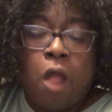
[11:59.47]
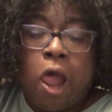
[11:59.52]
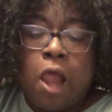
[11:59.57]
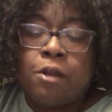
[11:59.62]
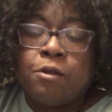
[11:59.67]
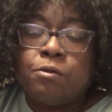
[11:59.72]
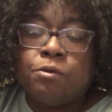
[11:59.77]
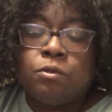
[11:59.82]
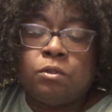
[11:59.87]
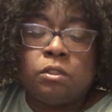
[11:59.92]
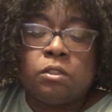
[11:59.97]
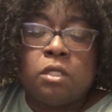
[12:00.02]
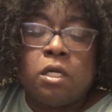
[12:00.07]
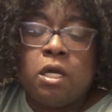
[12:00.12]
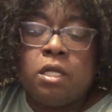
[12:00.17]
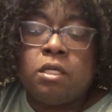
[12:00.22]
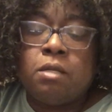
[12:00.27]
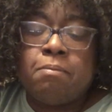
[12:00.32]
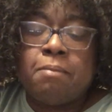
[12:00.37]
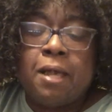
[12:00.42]
I don't want
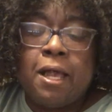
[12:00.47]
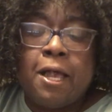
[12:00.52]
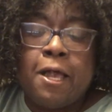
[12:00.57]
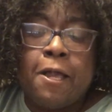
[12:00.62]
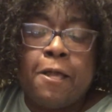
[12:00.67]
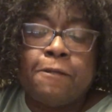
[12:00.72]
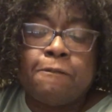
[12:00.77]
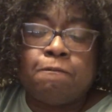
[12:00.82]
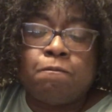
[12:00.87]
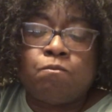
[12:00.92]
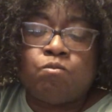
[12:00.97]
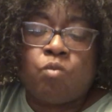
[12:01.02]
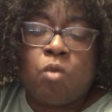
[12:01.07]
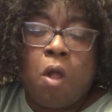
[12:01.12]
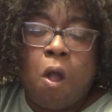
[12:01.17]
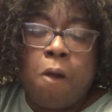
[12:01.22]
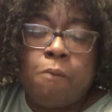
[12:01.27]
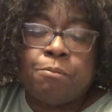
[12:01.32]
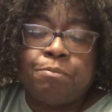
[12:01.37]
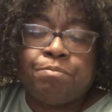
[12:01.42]
to undermine
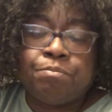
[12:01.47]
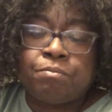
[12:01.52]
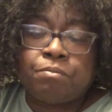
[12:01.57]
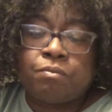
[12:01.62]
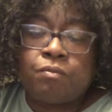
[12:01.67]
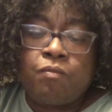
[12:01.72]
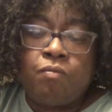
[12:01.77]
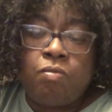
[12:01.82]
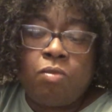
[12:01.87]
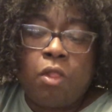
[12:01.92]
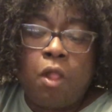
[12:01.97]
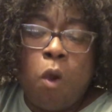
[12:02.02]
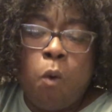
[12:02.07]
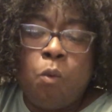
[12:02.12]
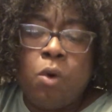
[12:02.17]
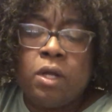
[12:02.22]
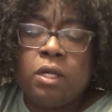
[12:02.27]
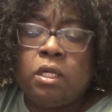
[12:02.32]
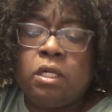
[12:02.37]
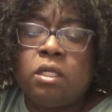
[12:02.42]

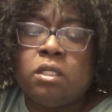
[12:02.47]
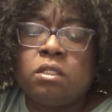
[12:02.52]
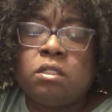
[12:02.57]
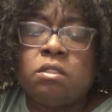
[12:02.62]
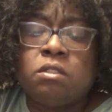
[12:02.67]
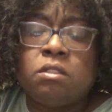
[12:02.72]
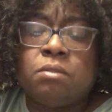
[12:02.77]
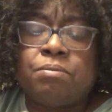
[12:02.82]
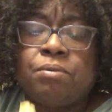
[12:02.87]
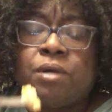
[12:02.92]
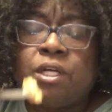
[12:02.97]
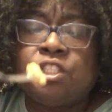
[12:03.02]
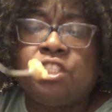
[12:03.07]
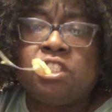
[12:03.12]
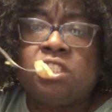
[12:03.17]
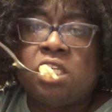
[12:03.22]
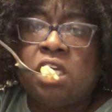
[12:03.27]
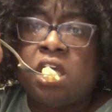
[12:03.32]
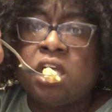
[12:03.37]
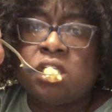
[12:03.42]
what clinical
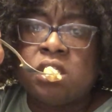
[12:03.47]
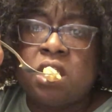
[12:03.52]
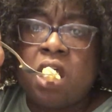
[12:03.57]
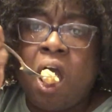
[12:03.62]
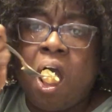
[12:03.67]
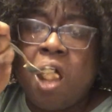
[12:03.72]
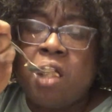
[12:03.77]
depression is